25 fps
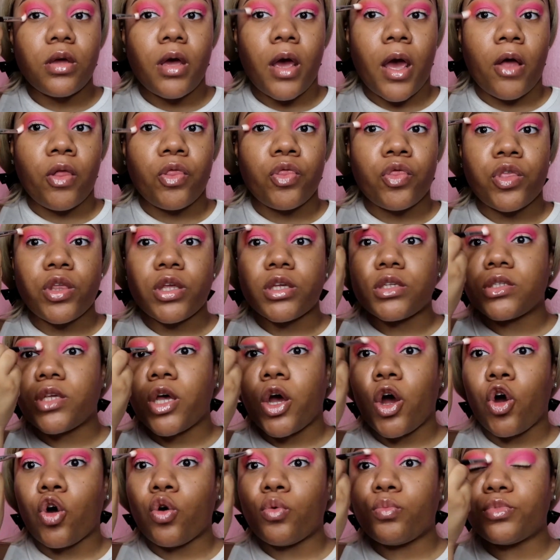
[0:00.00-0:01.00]
and this
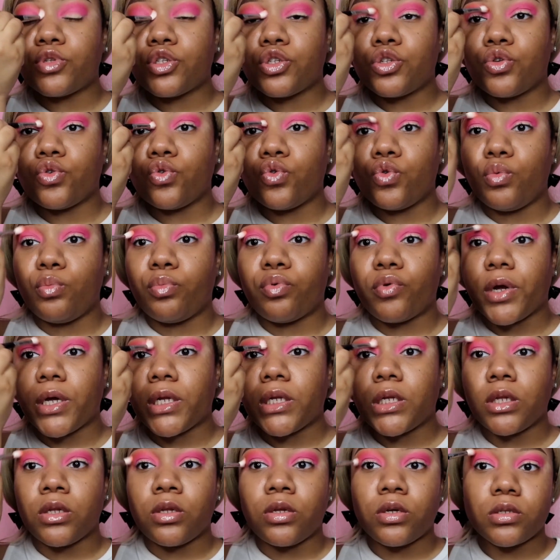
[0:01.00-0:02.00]
helps to bring
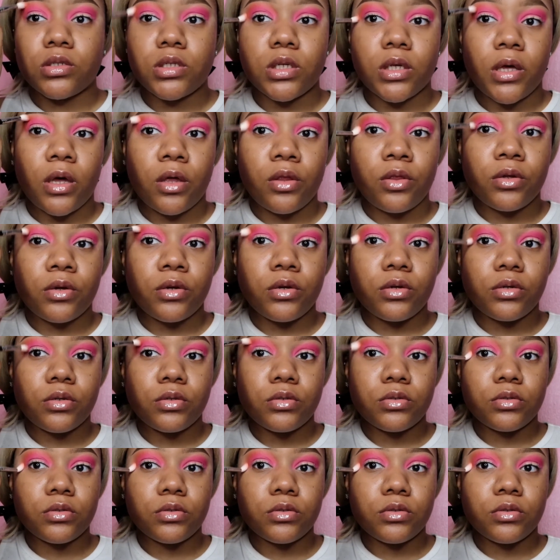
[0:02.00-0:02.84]
the look together.